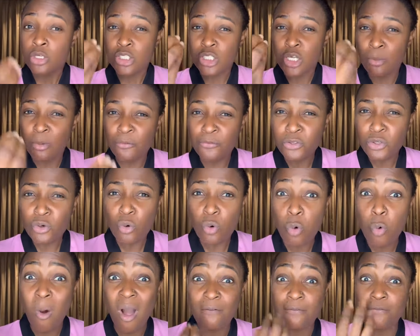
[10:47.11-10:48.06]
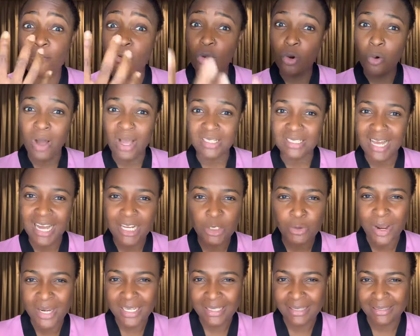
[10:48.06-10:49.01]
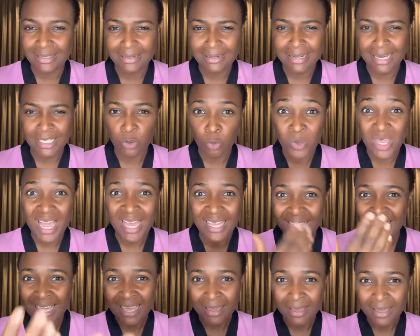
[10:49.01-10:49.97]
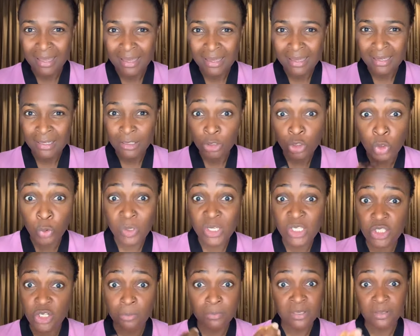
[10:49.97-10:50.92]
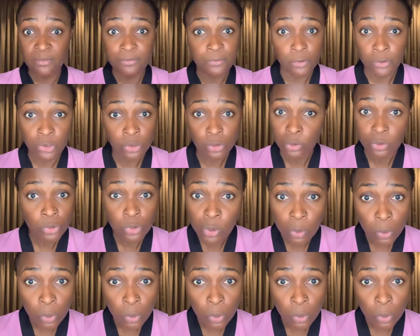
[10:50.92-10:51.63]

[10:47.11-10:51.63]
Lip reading: Some of you who are followers actually think that we are here doing something for you.